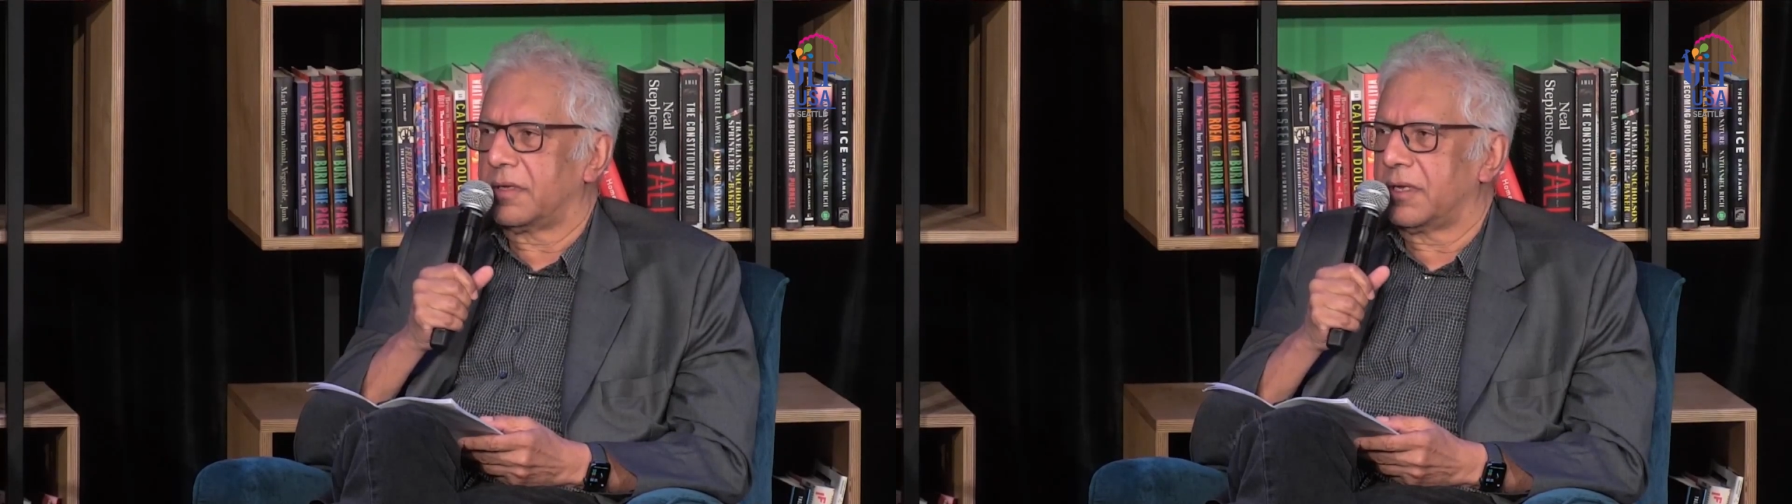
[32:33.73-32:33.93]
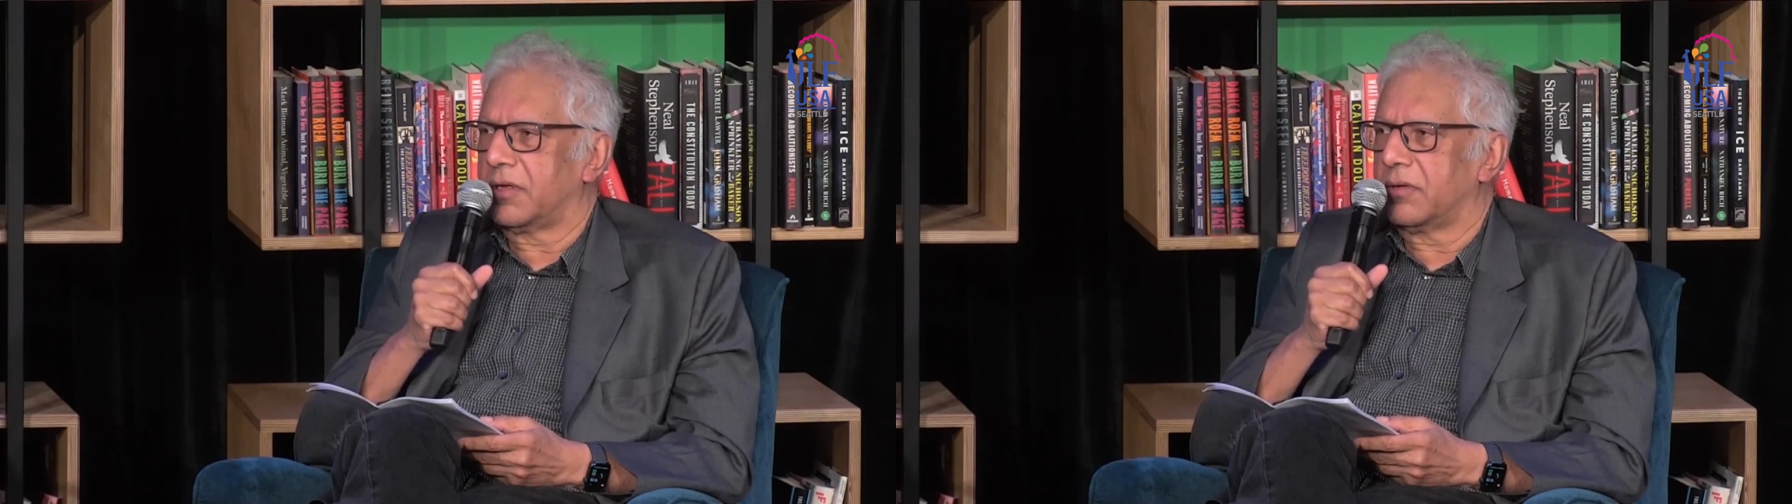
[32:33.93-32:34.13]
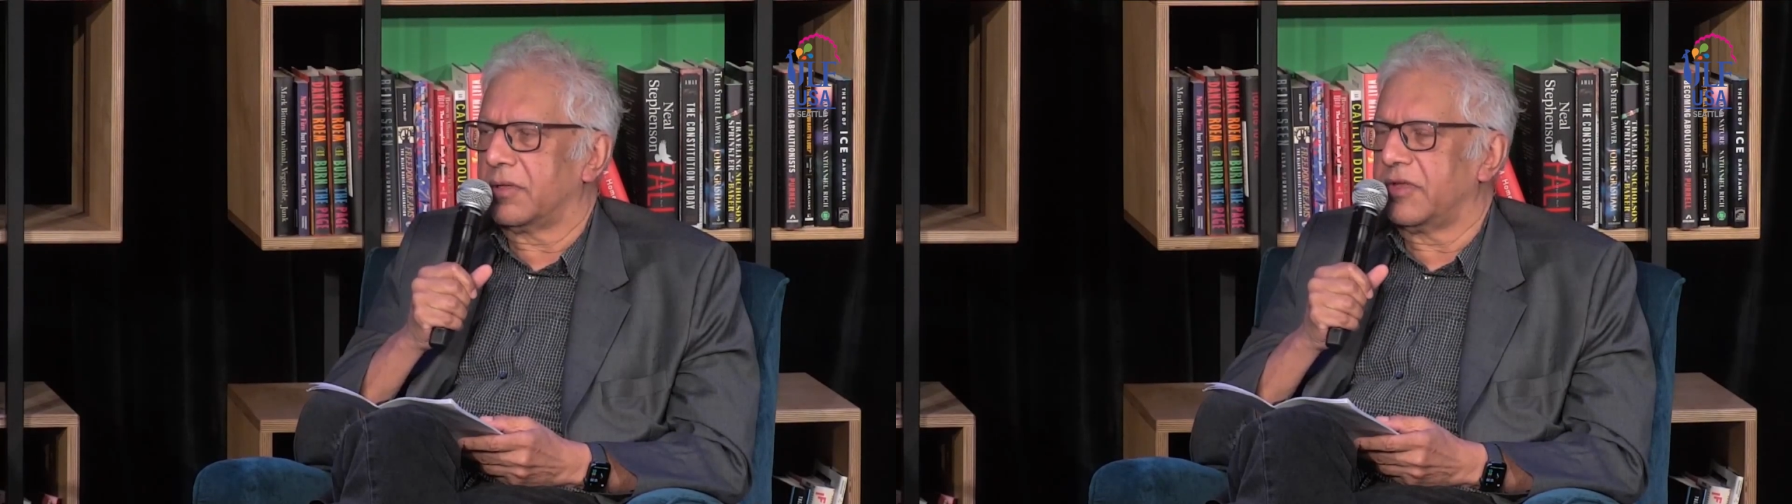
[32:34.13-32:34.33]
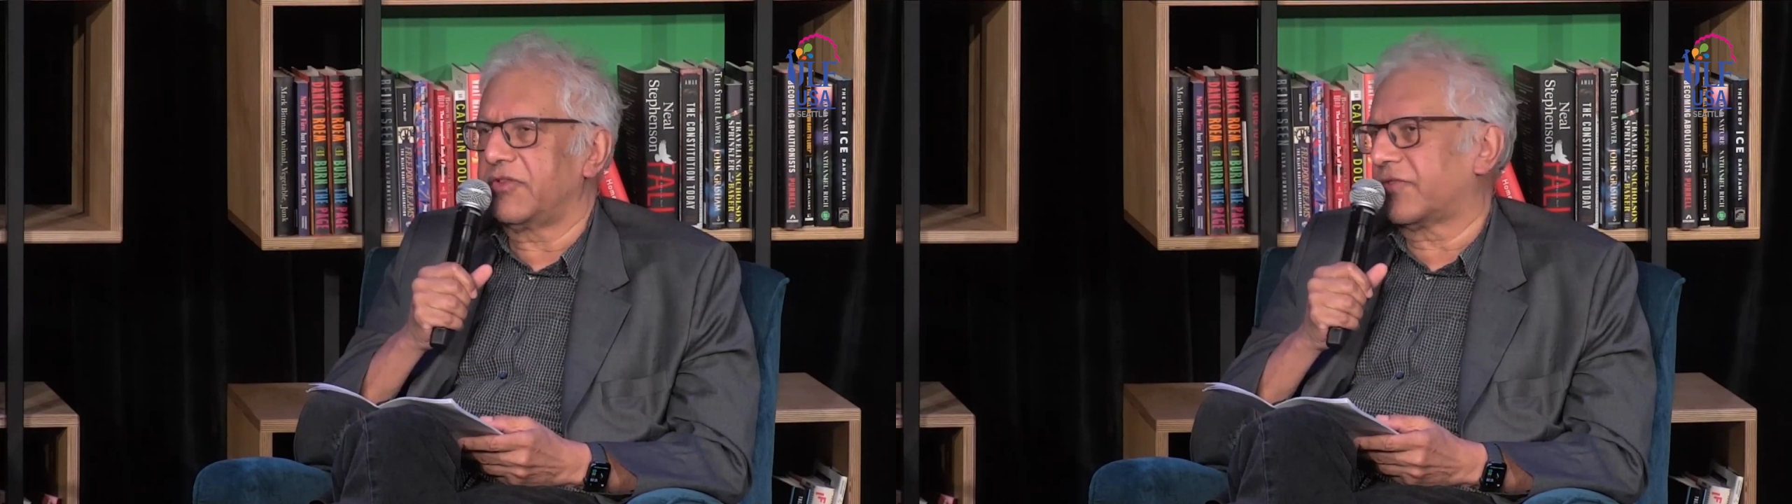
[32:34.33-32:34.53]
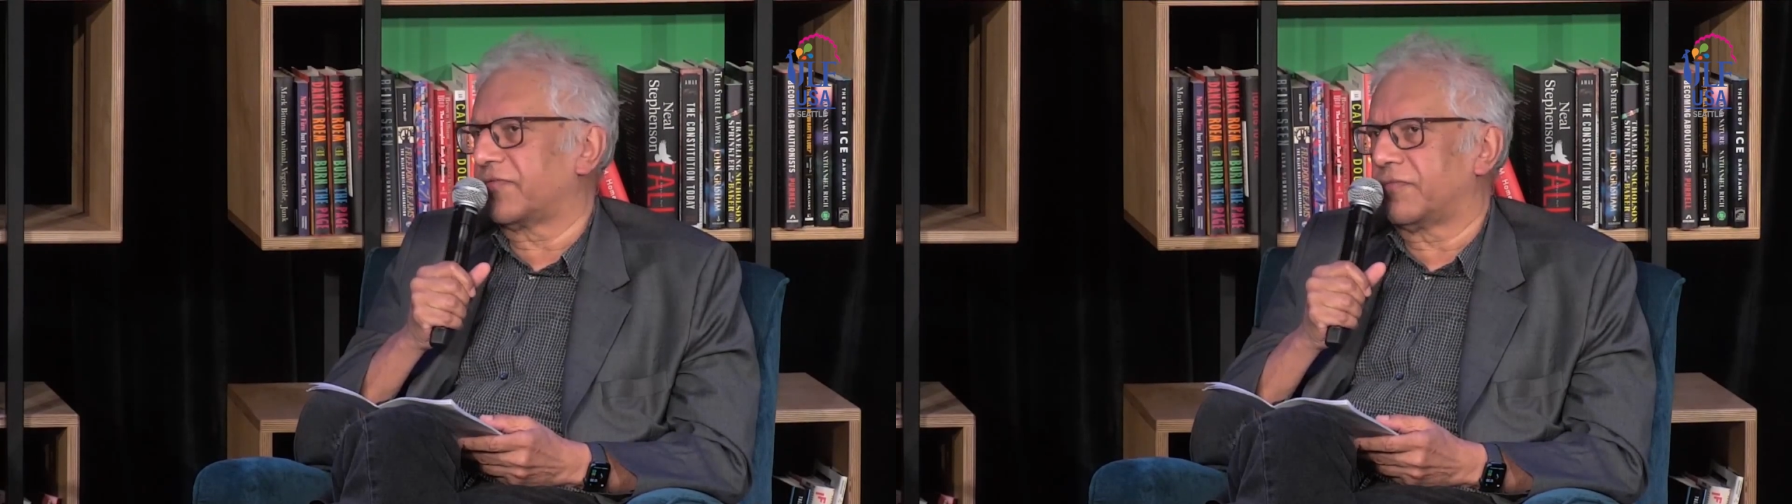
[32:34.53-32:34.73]
you know, at
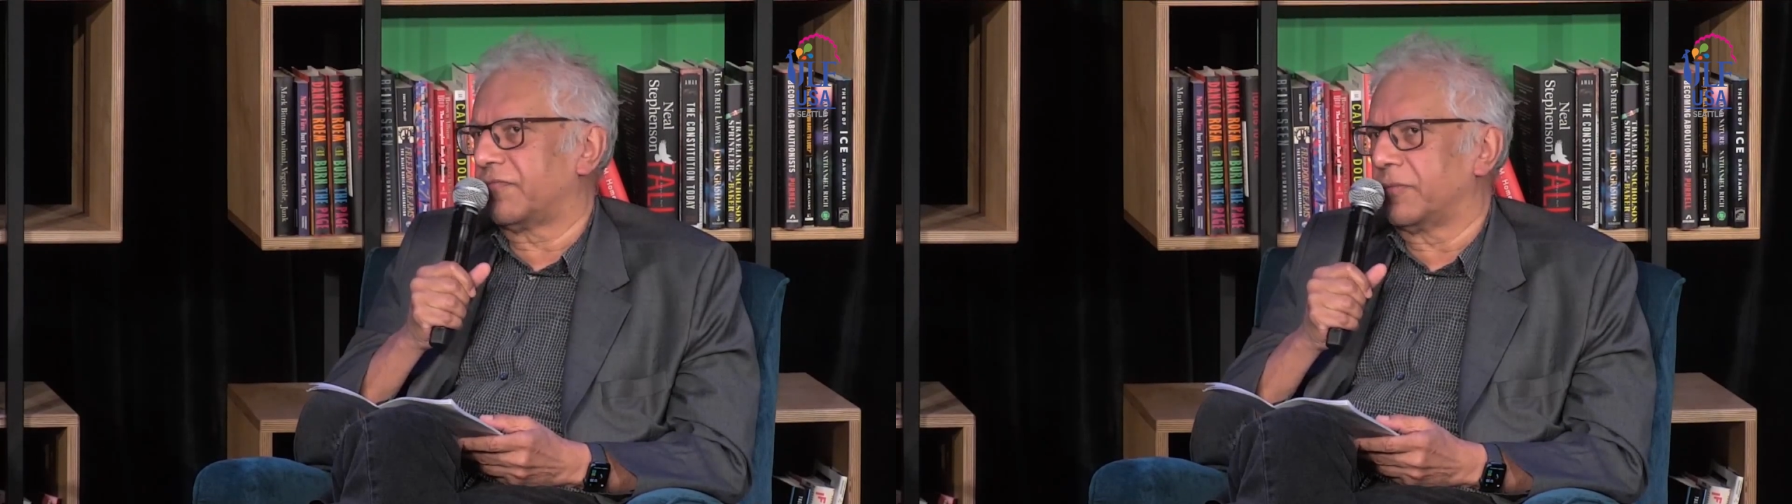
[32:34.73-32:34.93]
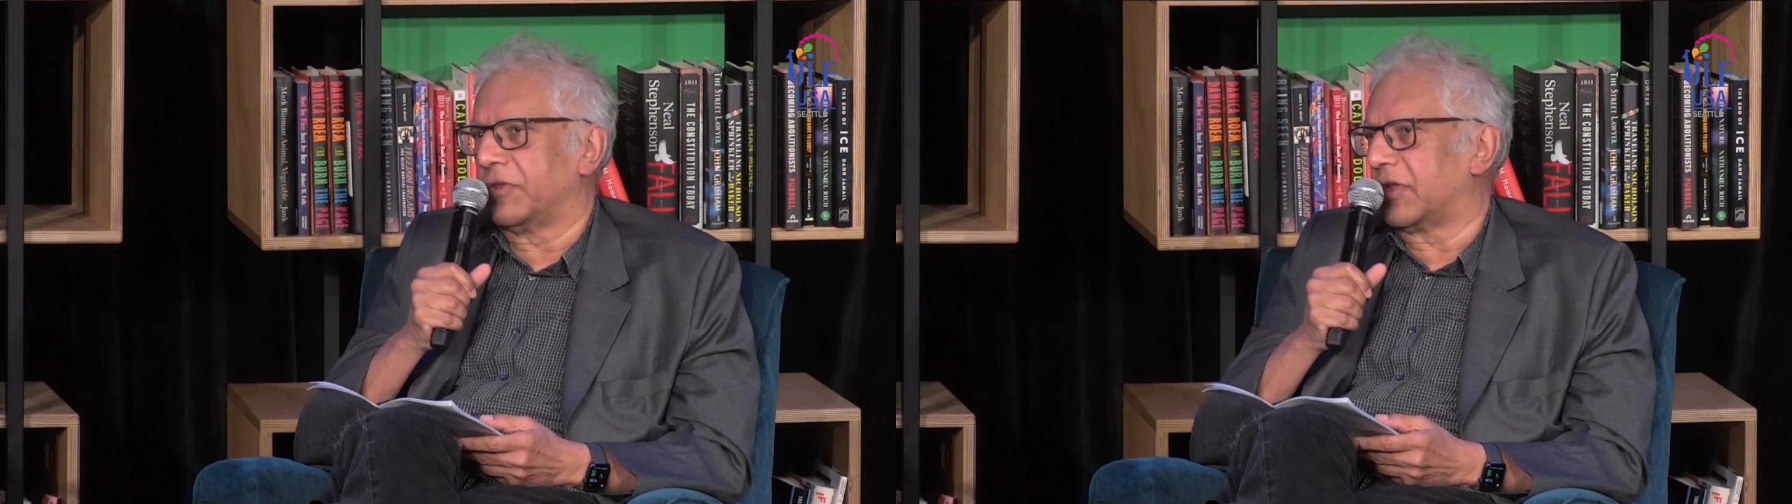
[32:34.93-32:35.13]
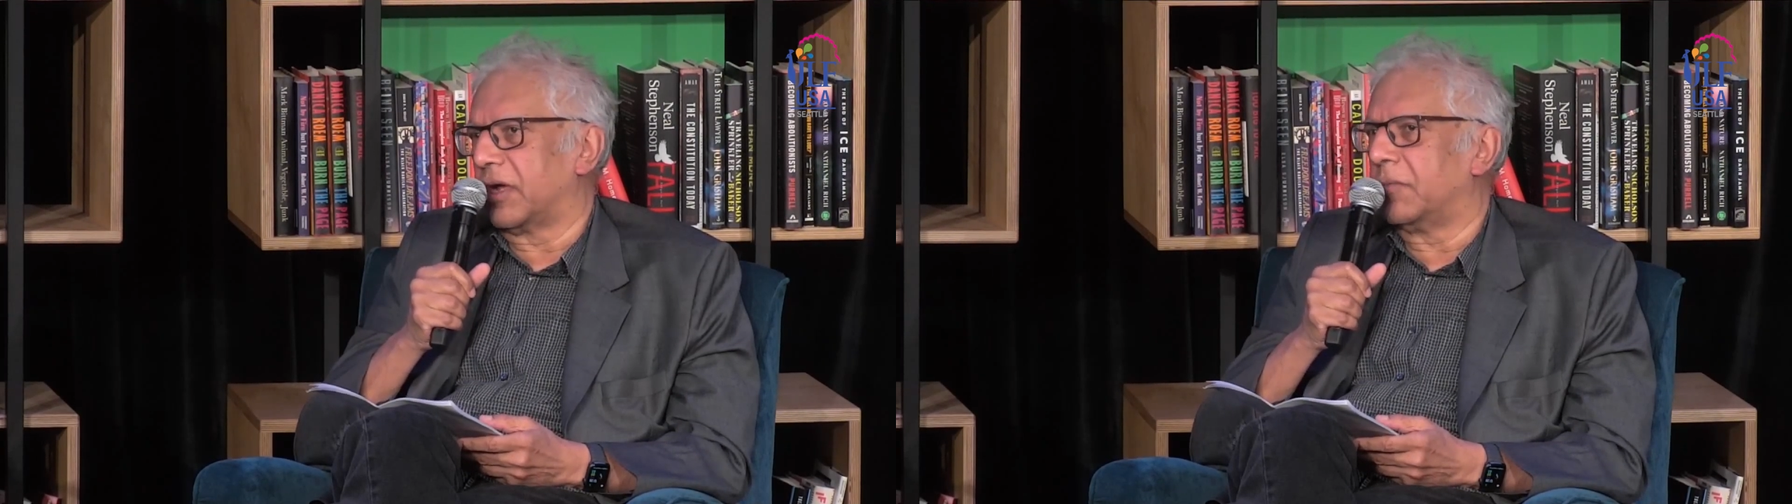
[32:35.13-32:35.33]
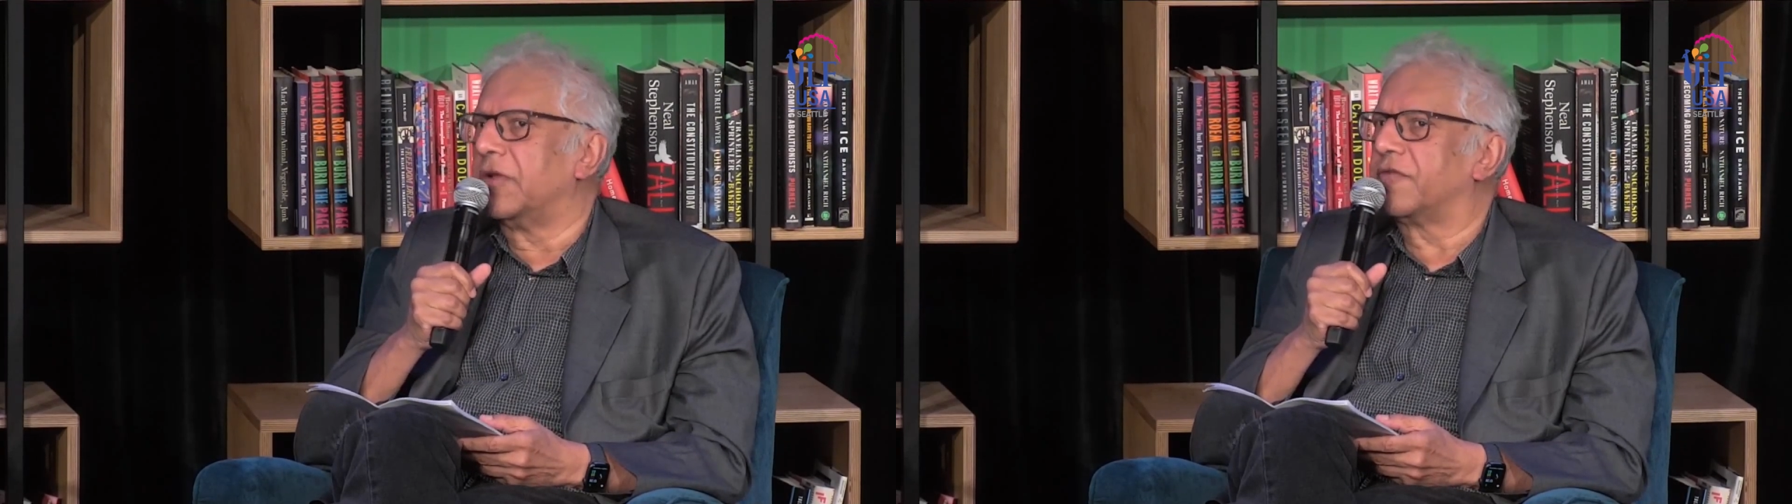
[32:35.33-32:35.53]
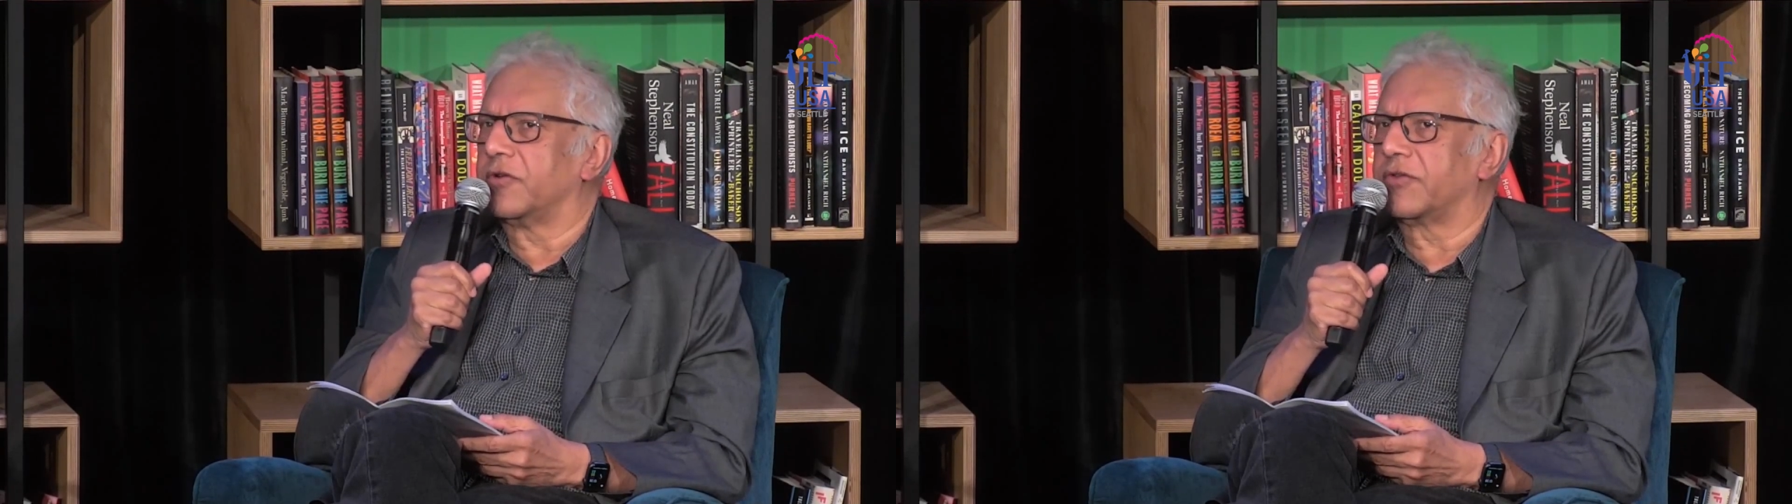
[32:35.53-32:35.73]
least from the time
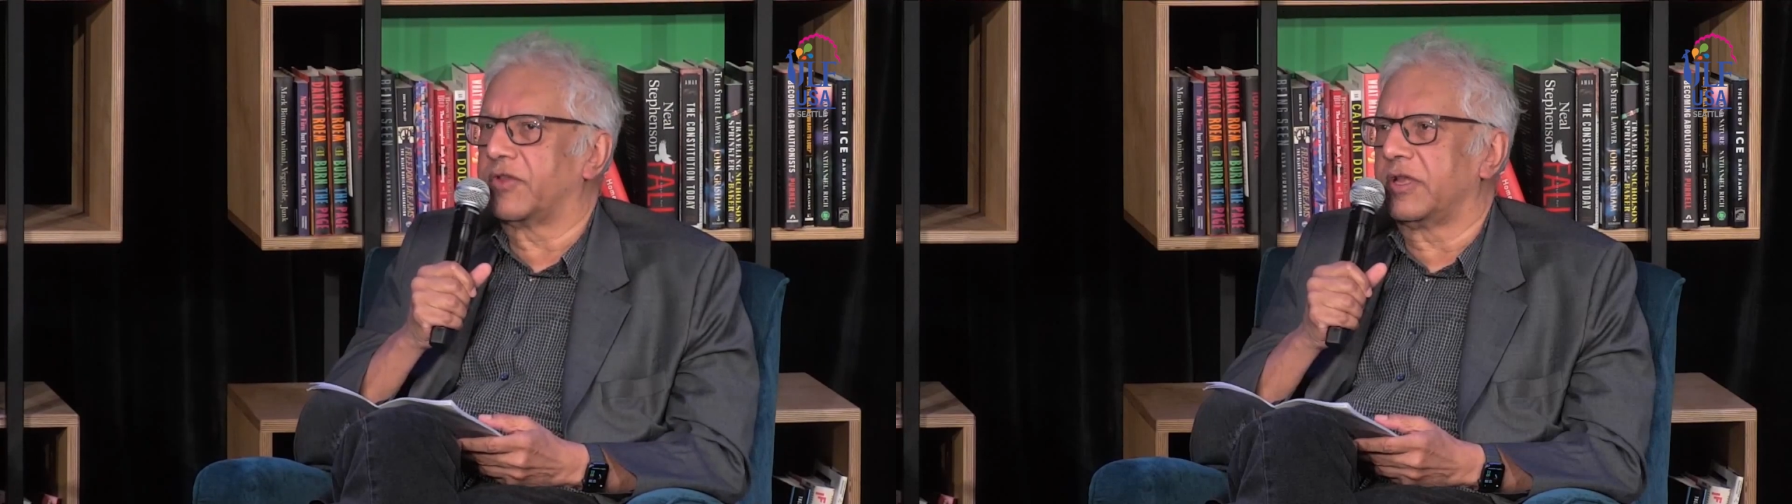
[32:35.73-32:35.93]
I first